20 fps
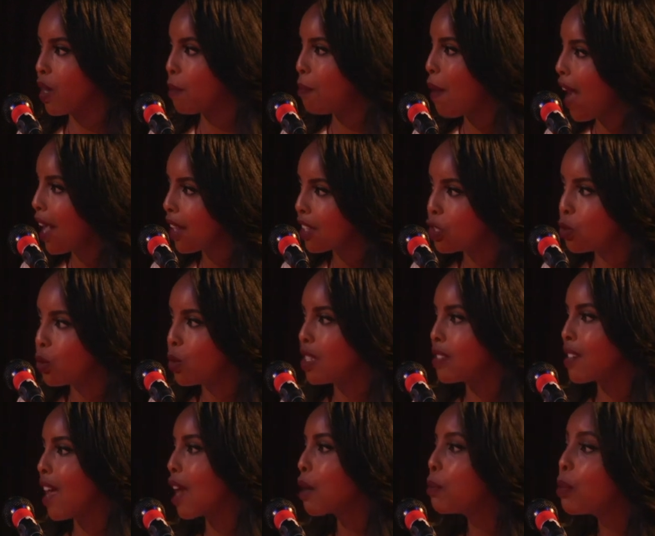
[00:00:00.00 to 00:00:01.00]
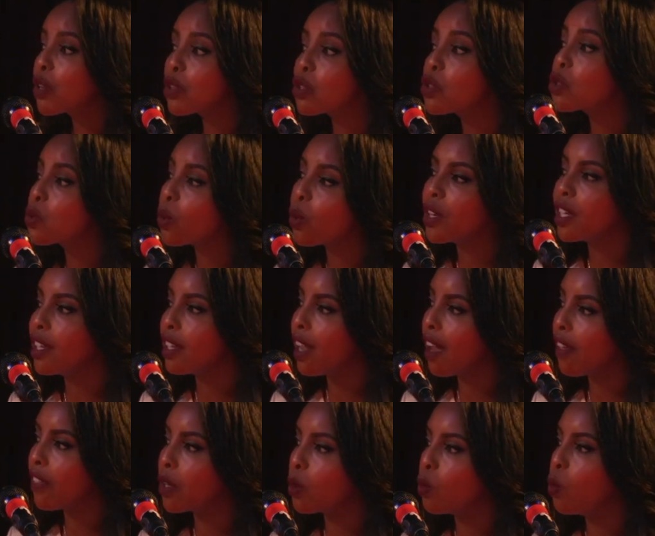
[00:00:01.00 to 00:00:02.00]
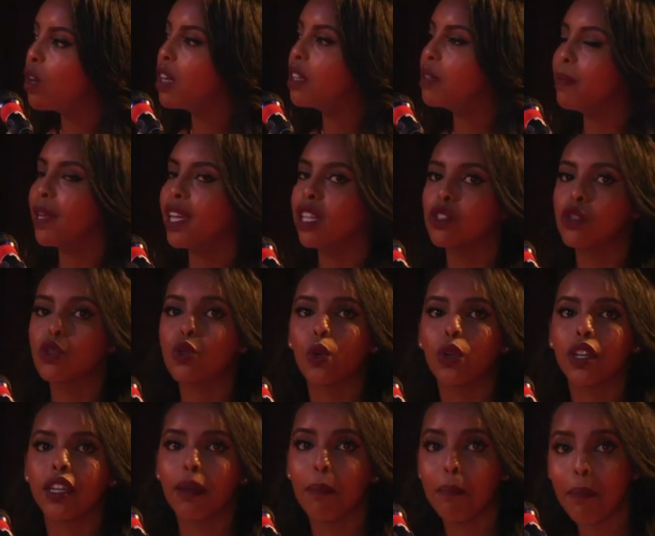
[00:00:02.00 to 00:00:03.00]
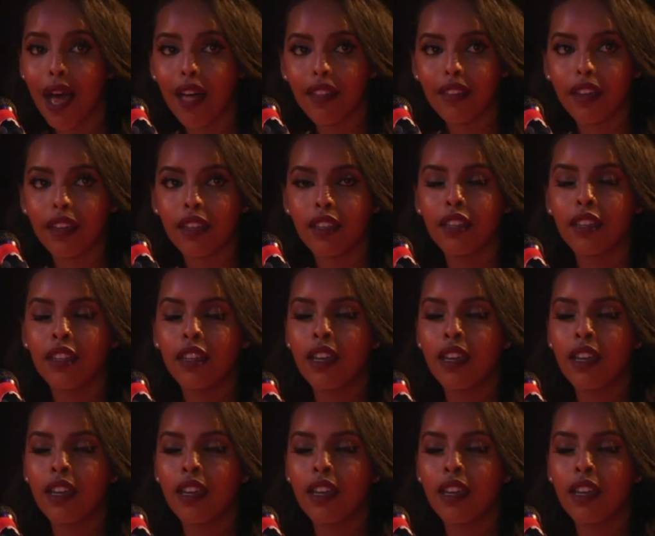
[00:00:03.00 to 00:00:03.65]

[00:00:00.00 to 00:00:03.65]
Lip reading: what a package was, how to put a story together, what made a story compelling.